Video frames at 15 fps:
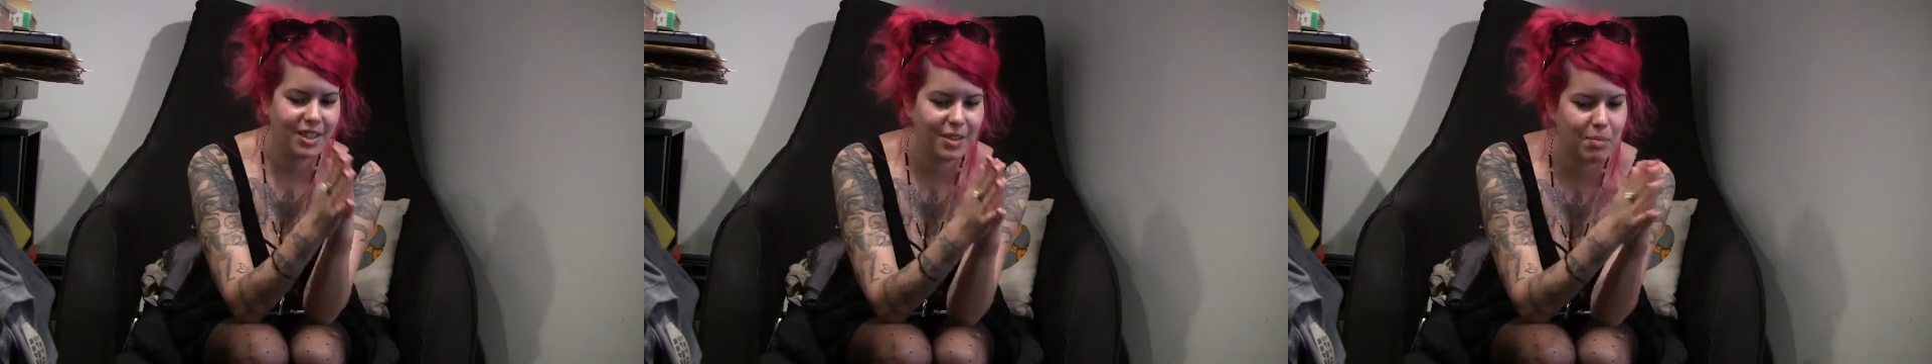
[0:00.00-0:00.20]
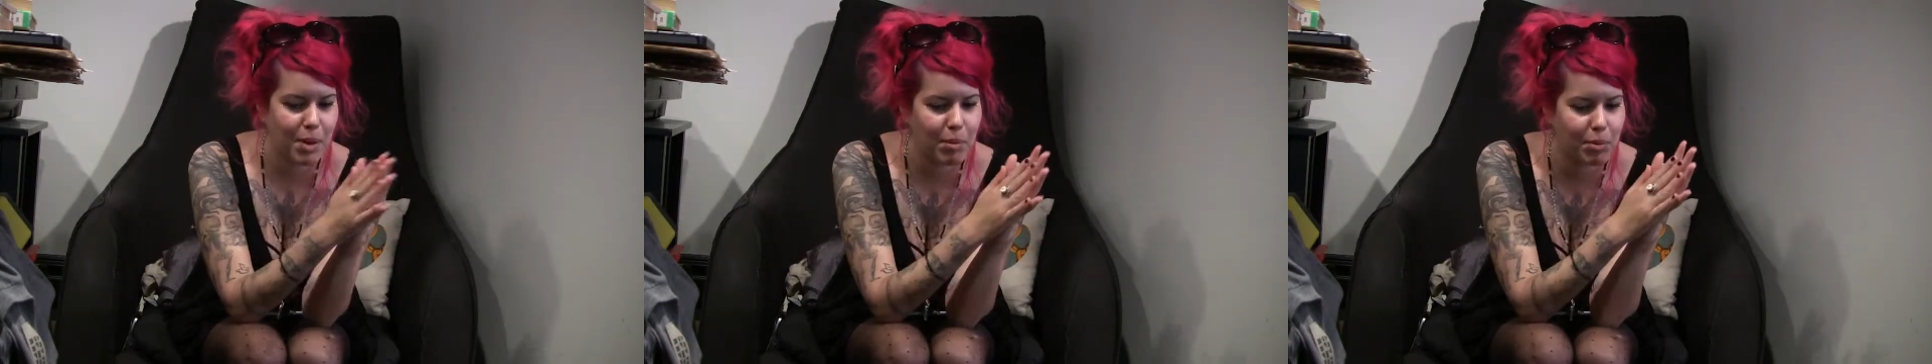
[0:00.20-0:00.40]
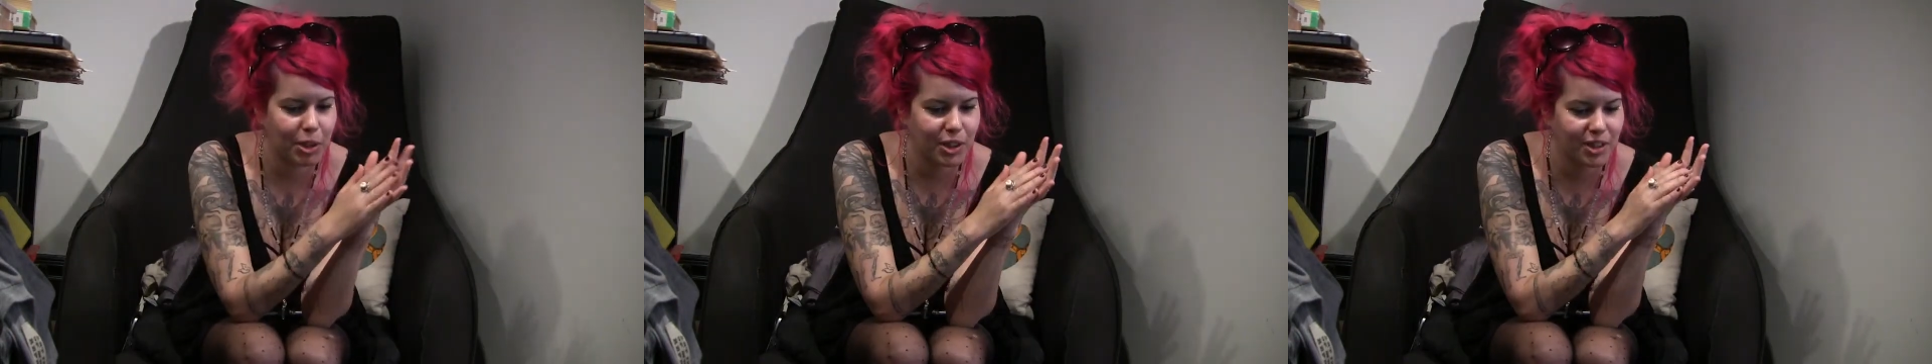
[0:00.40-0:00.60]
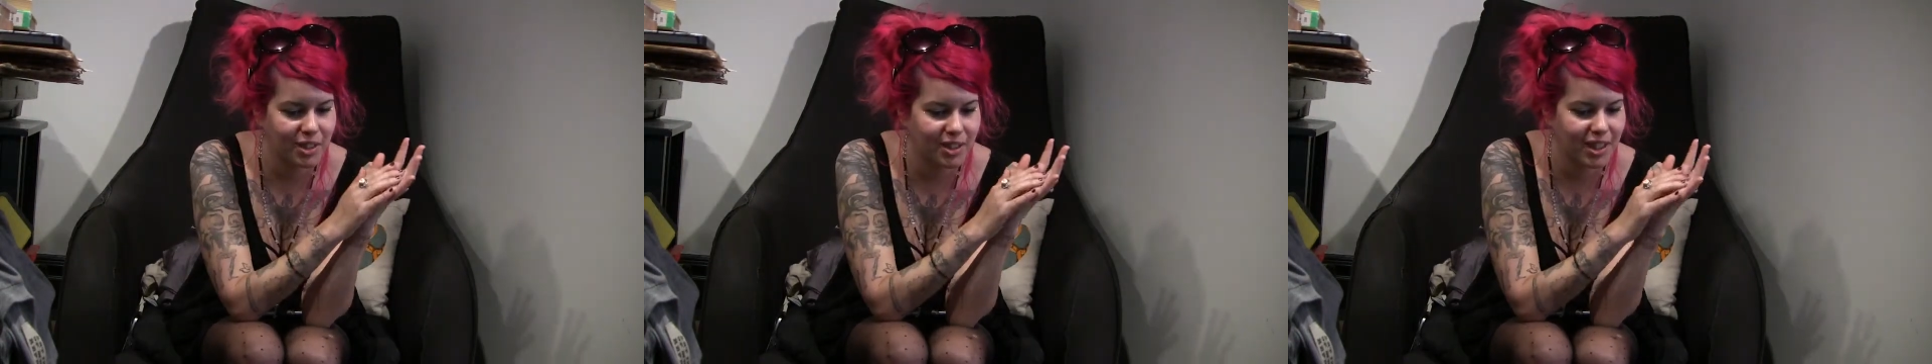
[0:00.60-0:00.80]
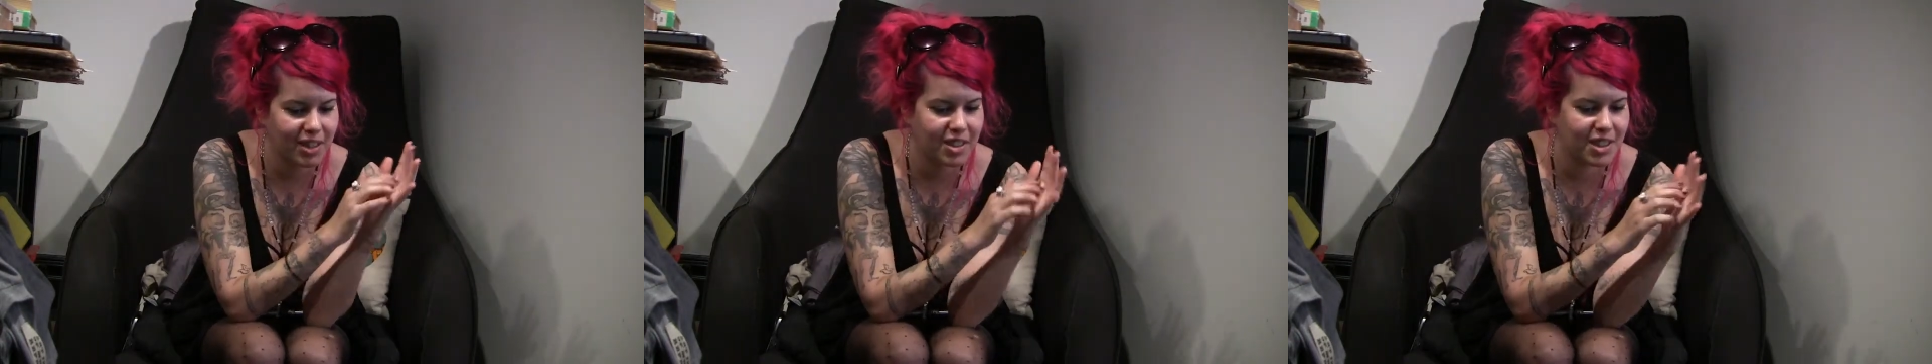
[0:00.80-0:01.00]
member.
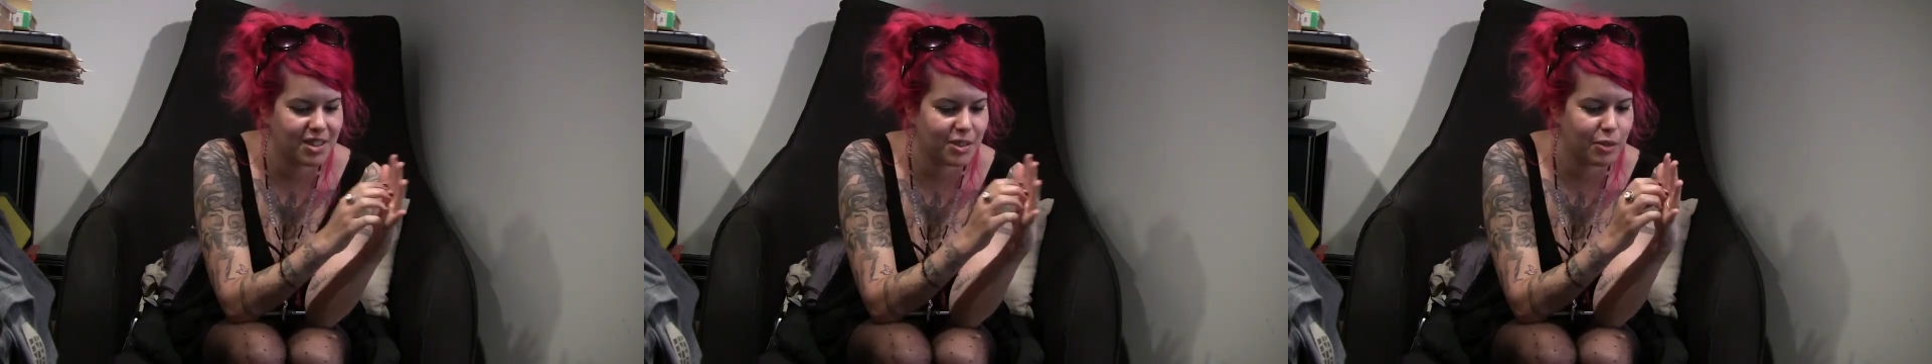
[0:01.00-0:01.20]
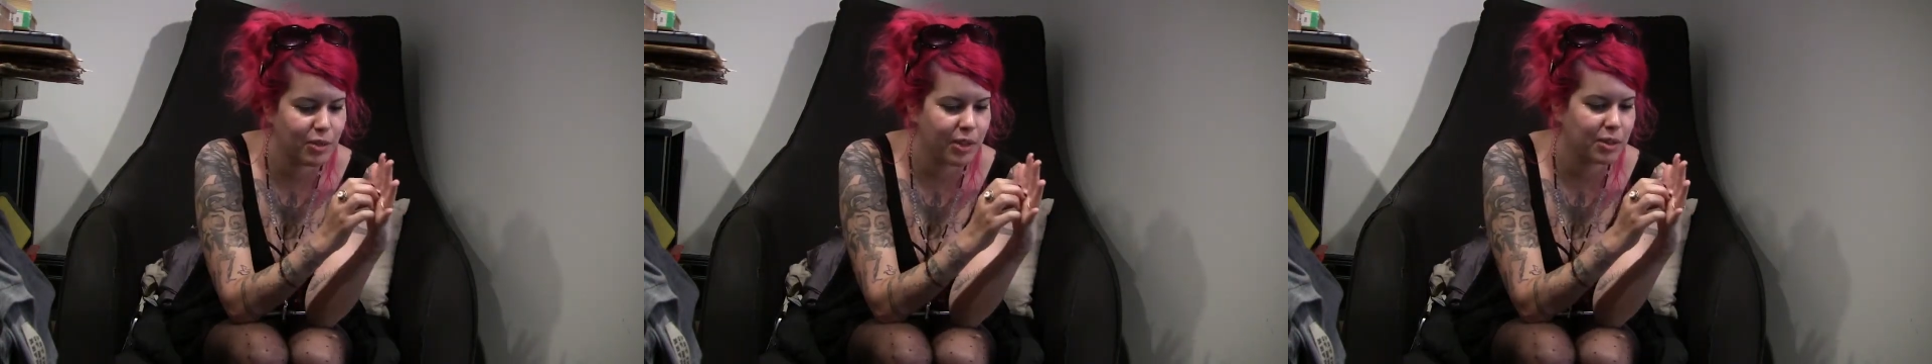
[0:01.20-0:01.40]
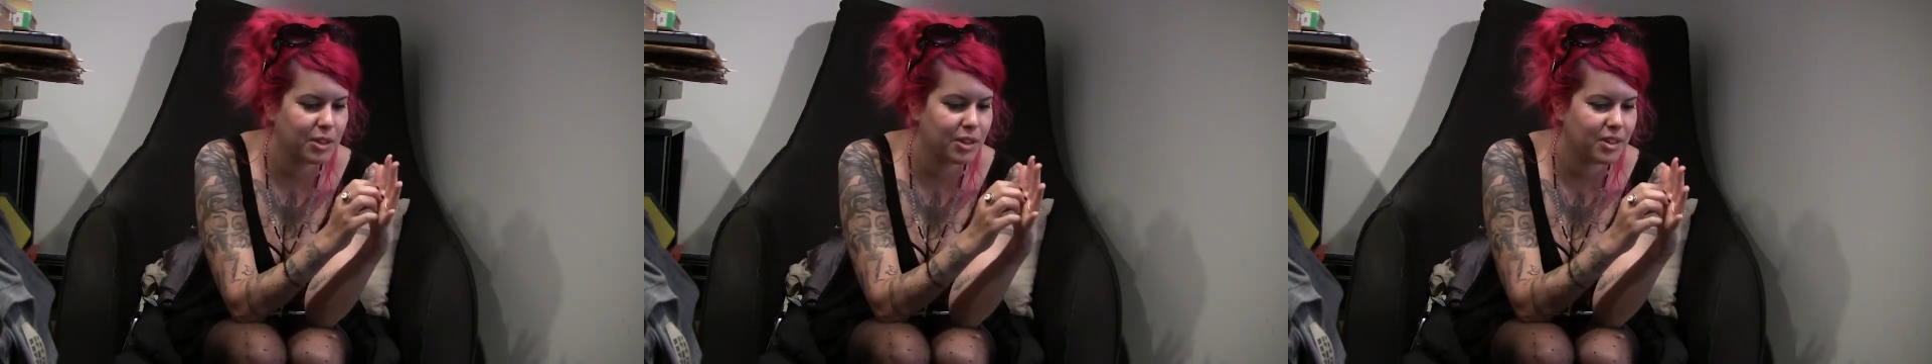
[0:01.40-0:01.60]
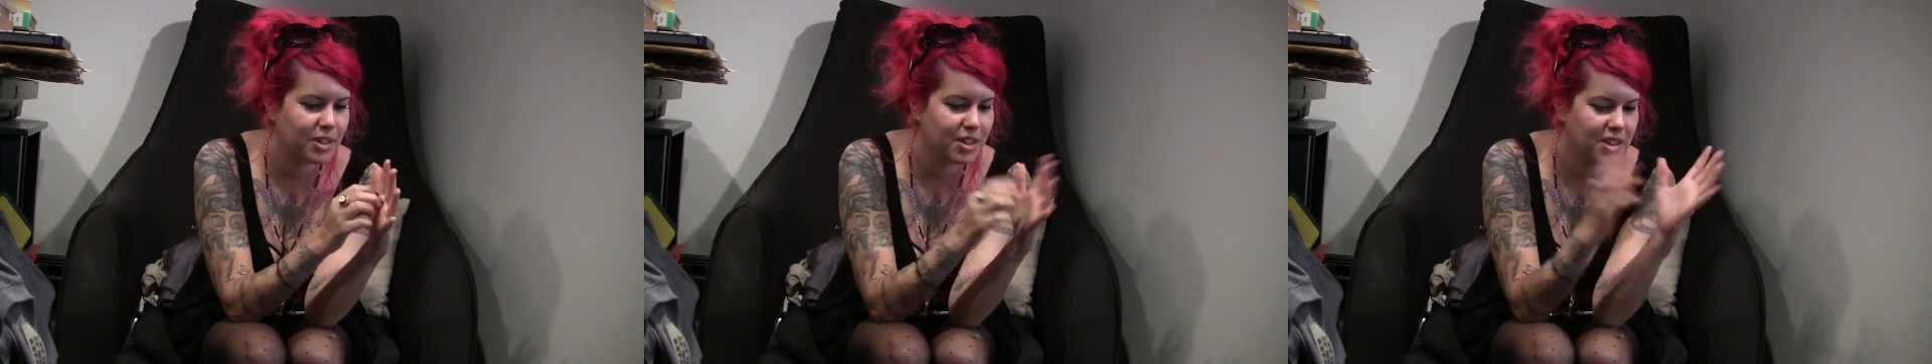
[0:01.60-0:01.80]
Like, she's the founder and